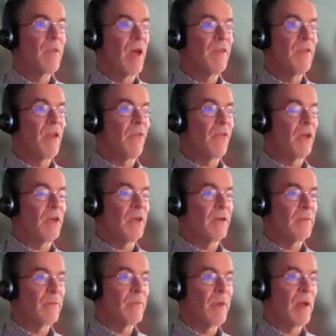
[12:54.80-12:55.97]
Another
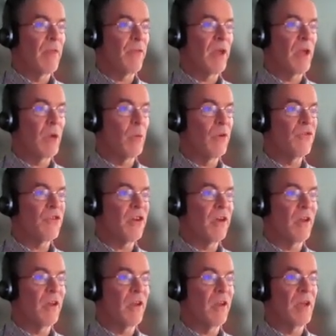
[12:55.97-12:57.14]
thing I want to
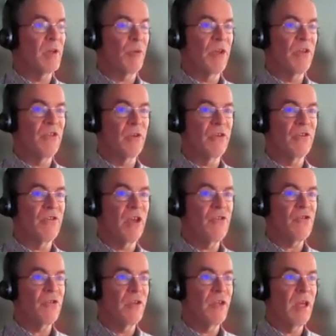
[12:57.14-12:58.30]
highlight, bring to your
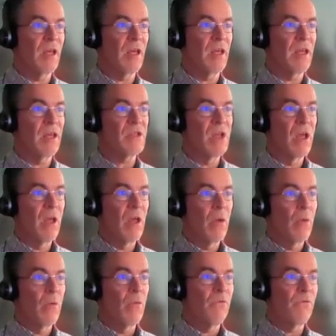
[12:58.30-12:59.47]
attention here, is
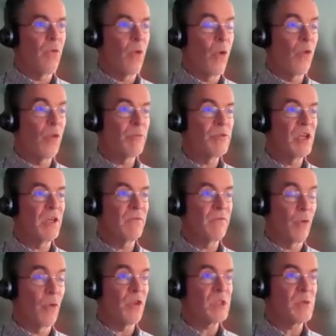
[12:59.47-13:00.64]
for
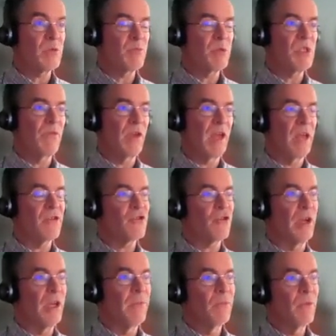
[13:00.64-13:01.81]
this specific
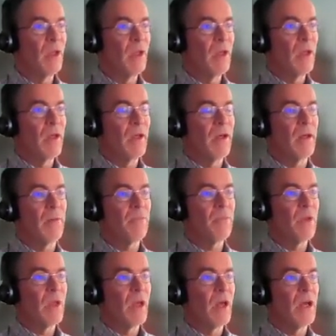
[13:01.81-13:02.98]
entry,
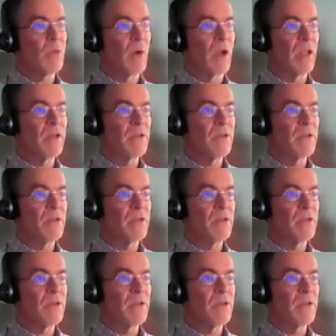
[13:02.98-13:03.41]
as well